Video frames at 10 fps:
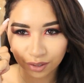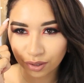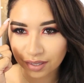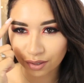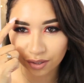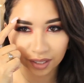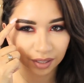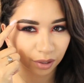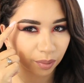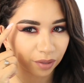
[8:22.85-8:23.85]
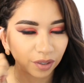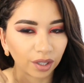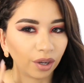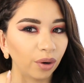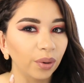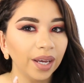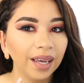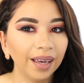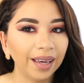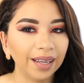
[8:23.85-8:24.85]
You can still see a little bit of a glow,
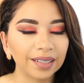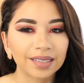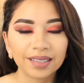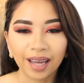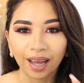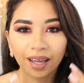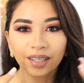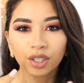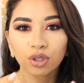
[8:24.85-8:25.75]
and it's not